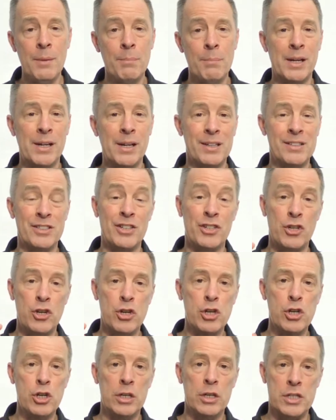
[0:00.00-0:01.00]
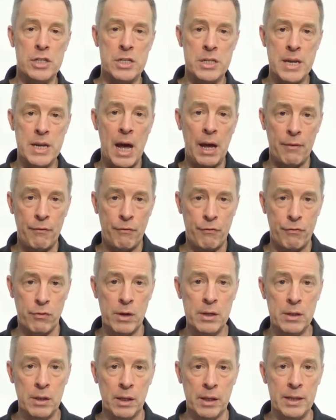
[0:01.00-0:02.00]
because it's just not
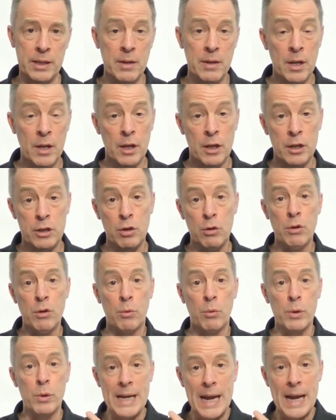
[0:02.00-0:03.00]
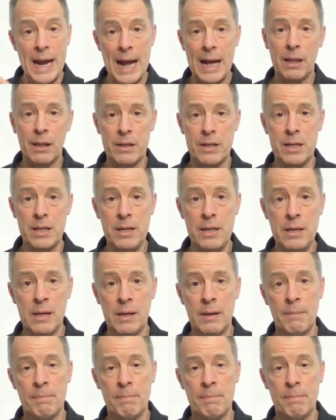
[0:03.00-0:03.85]
friendly to the reality